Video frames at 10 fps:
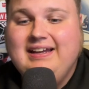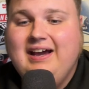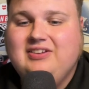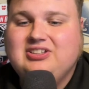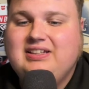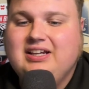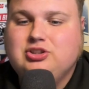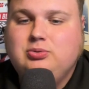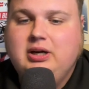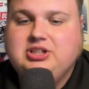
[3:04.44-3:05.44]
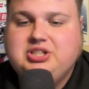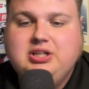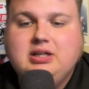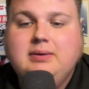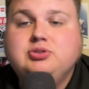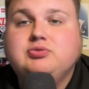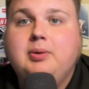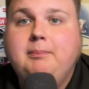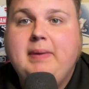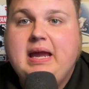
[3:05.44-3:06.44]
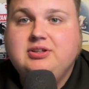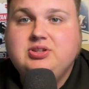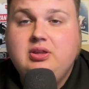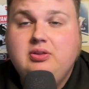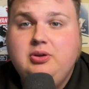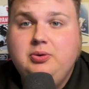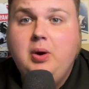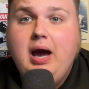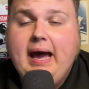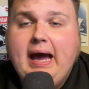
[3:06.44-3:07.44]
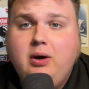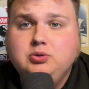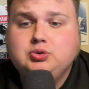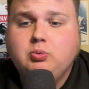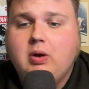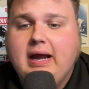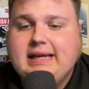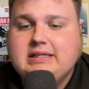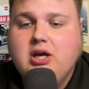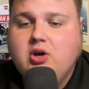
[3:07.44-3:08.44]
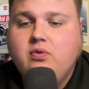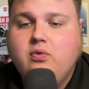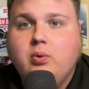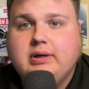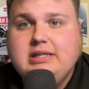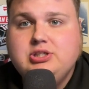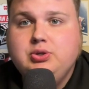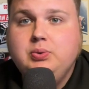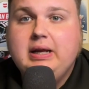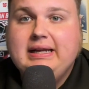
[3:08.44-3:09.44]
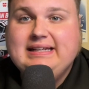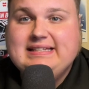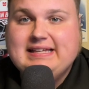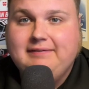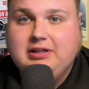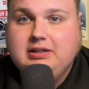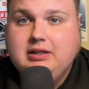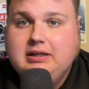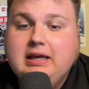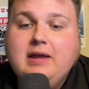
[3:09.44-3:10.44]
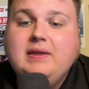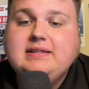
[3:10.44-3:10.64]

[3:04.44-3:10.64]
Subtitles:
now this next question comes from Matthew Housewright, 4297. They